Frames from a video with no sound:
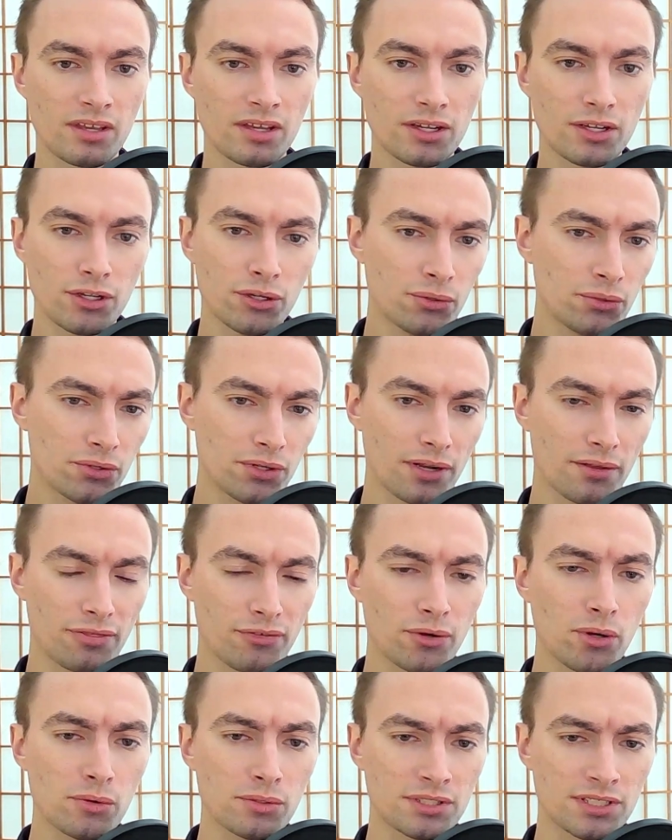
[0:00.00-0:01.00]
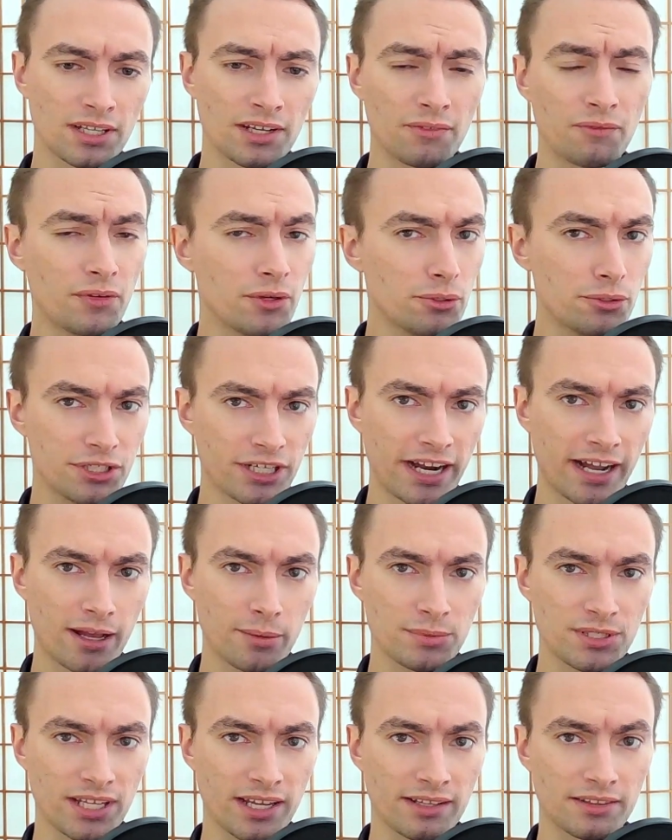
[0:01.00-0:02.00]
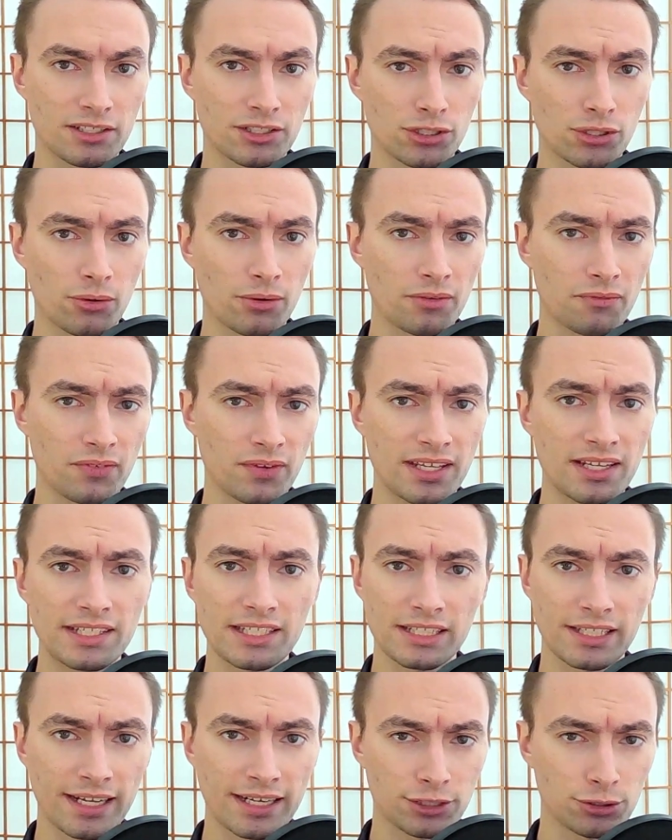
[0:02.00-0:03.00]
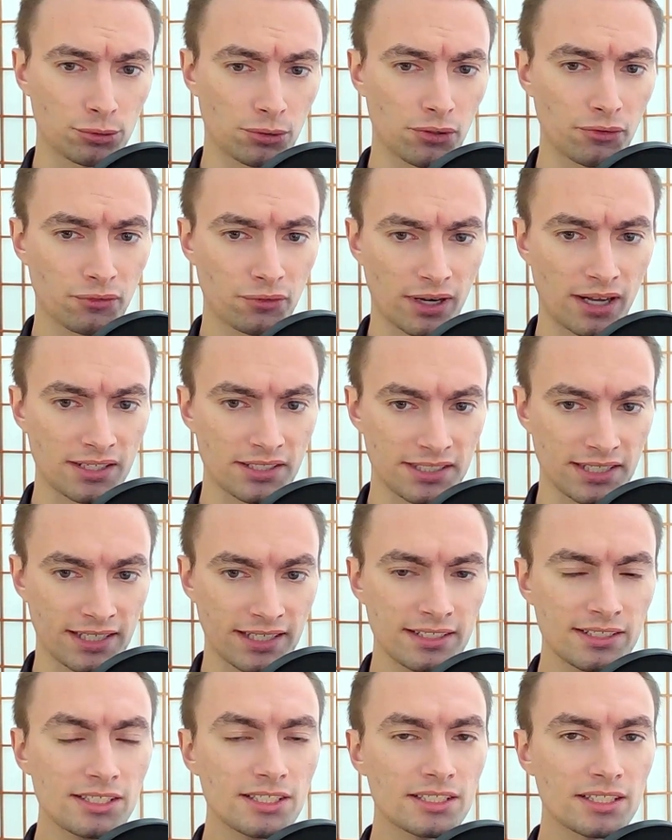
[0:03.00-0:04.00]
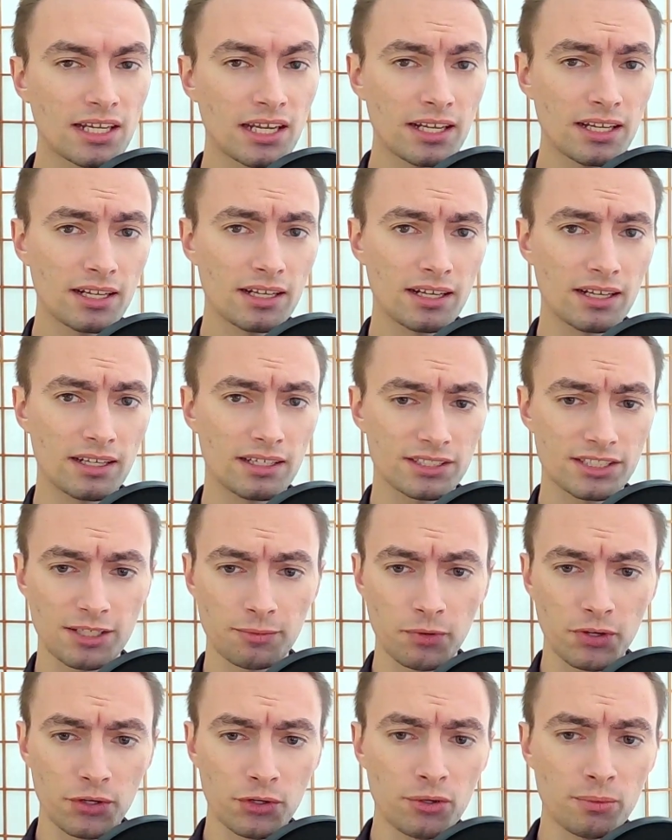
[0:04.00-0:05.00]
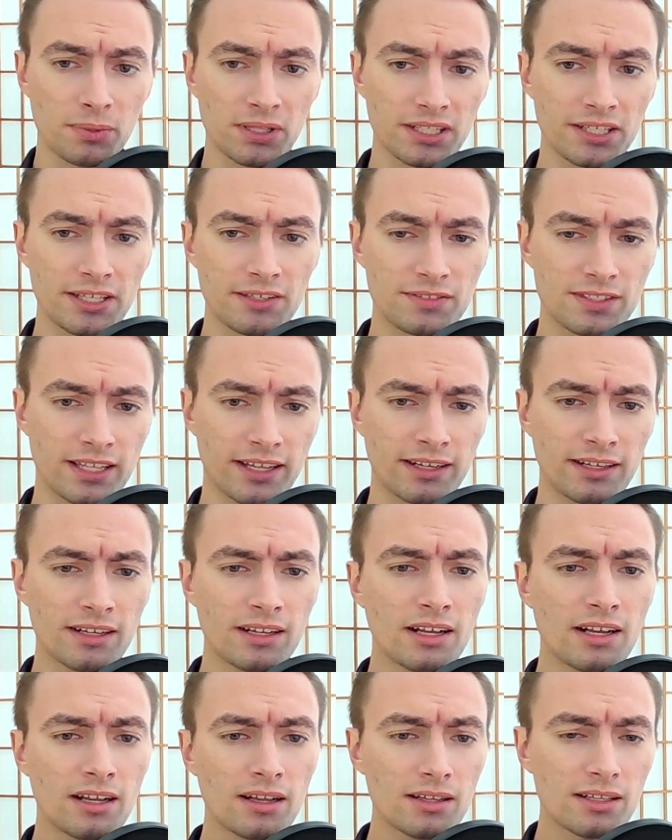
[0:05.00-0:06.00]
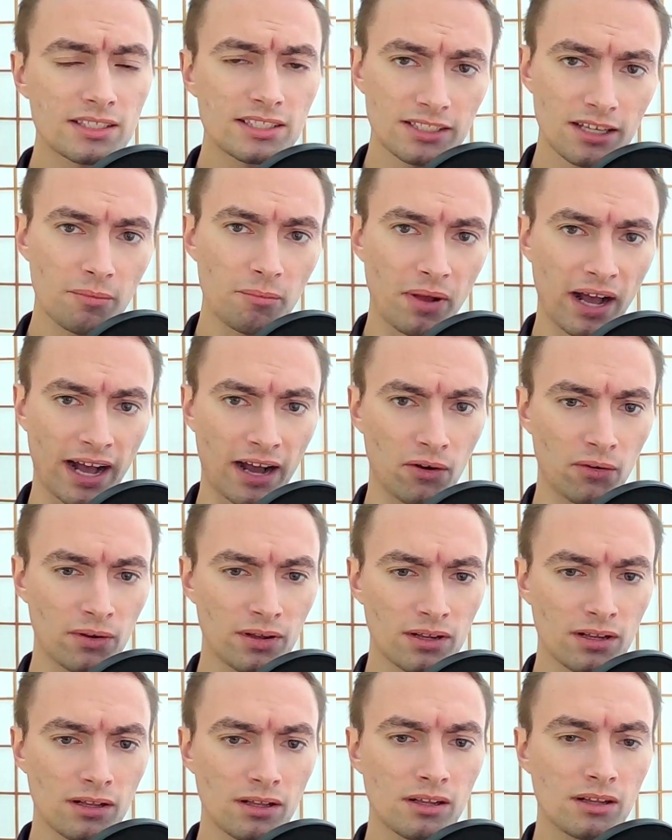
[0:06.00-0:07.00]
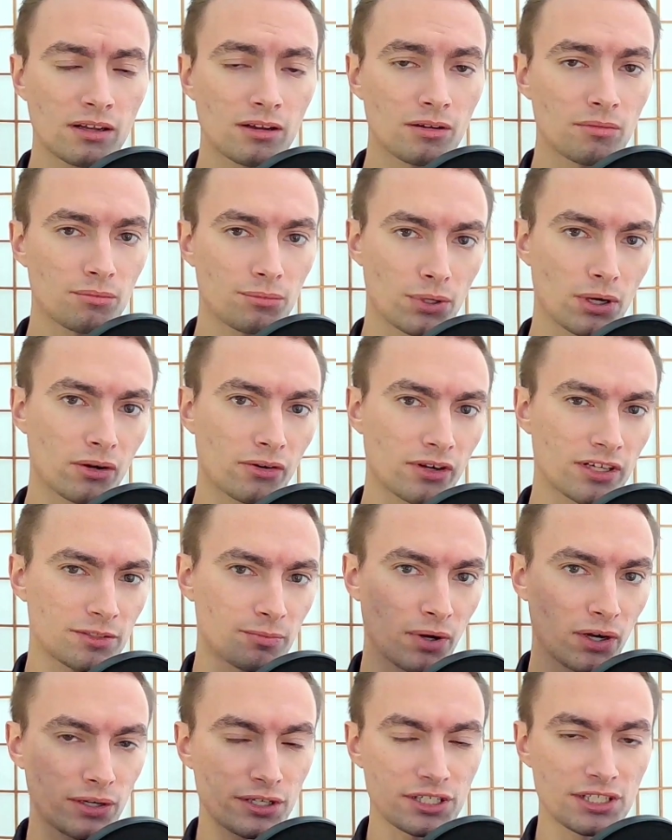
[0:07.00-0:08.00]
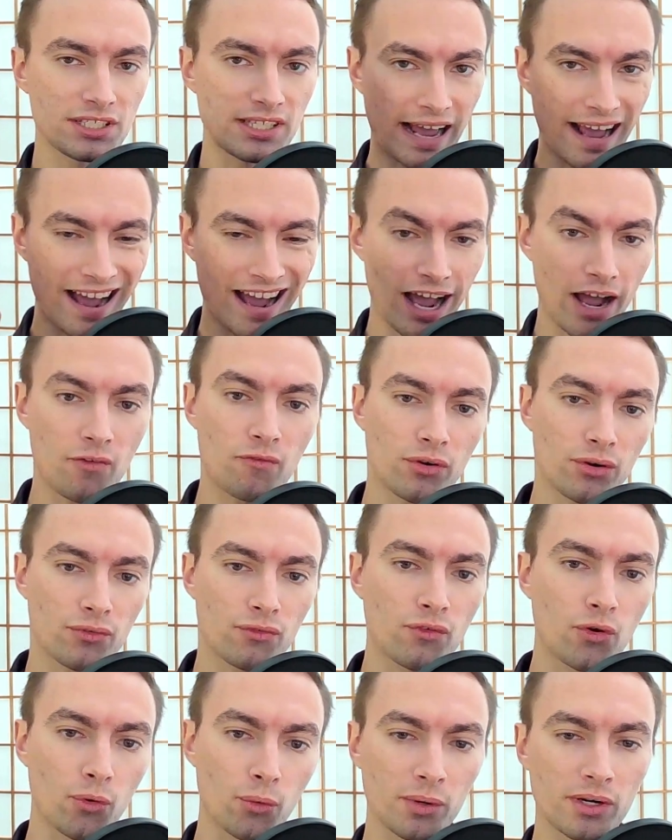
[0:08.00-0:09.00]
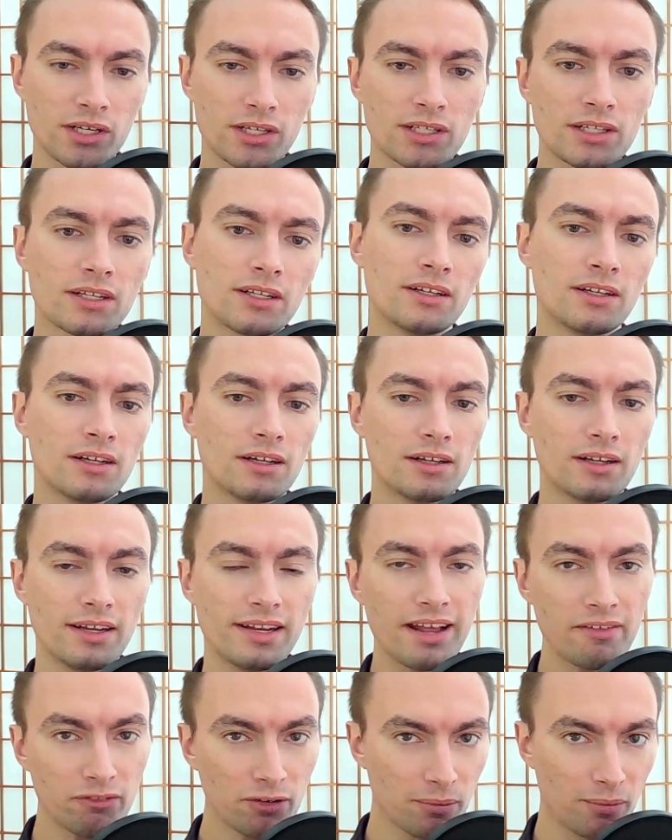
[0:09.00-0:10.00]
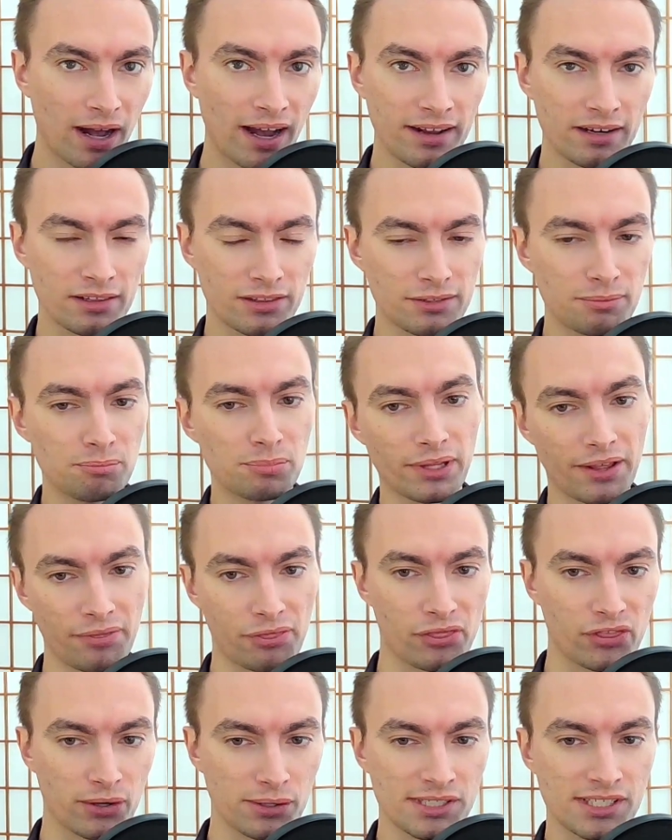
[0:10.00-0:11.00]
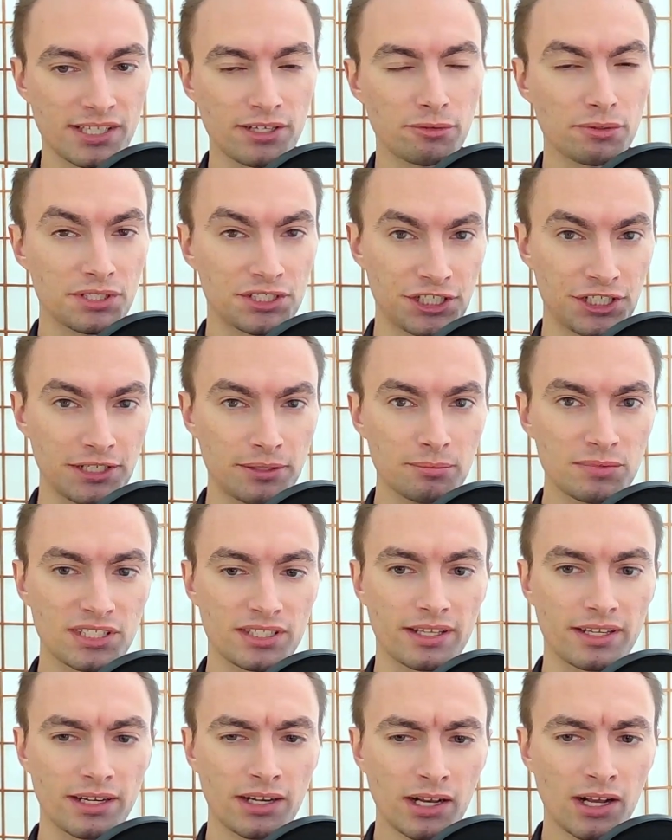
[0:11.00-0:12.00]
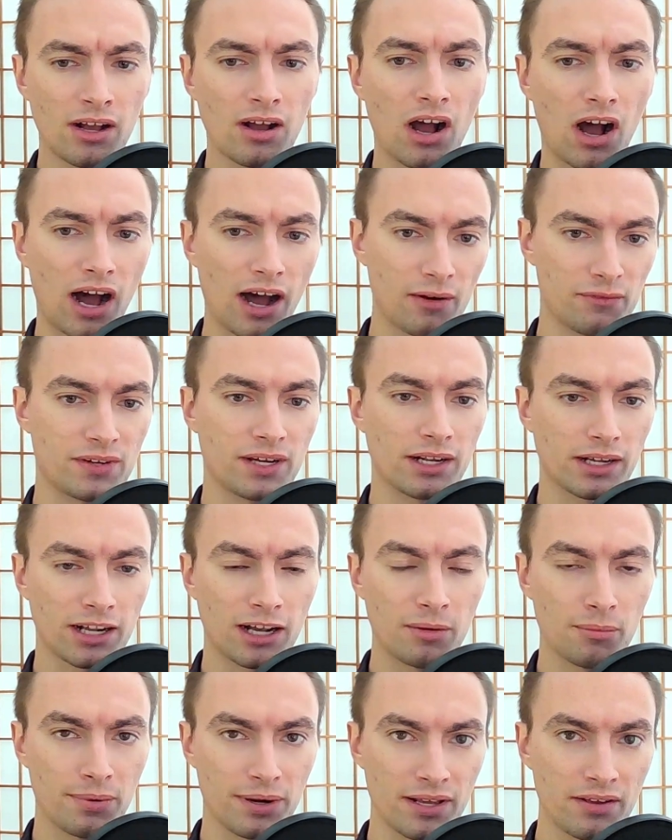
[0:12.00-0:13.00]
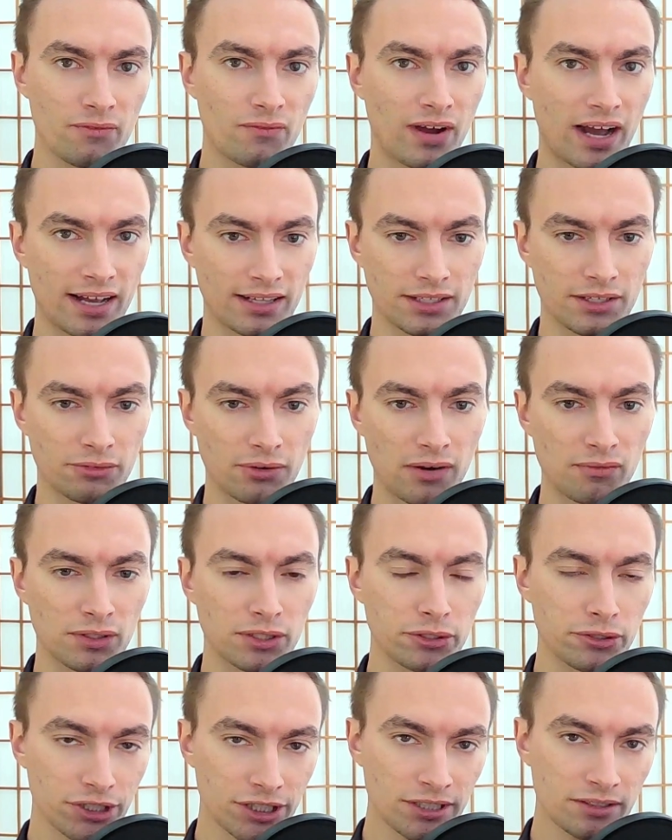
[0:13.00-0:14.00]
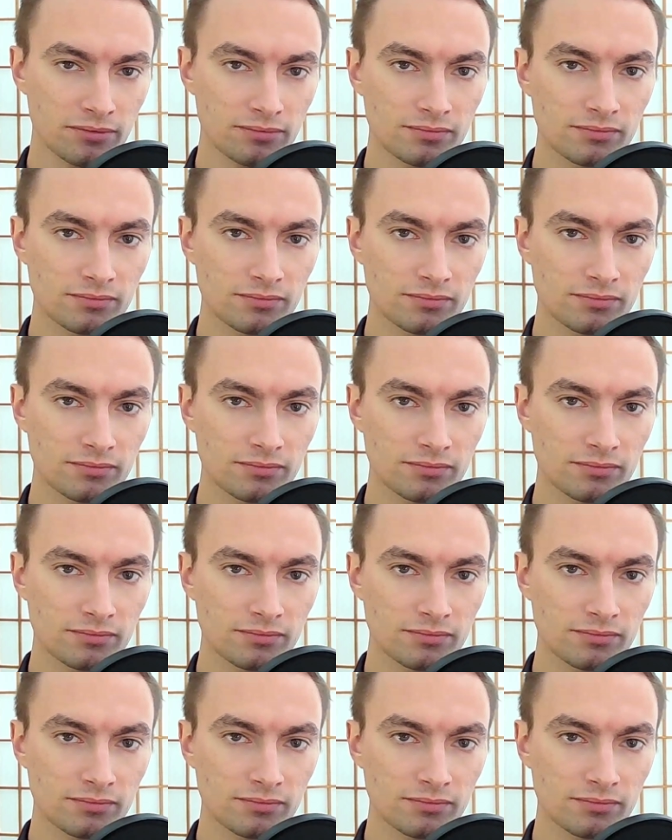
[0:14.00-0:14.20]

Kundera throws a few jabs at the sort of intellectual Franz is, someone who believes that somehow progress marches ever forward. Never mind the bloodthirsty regimes that often accompany violent revolution.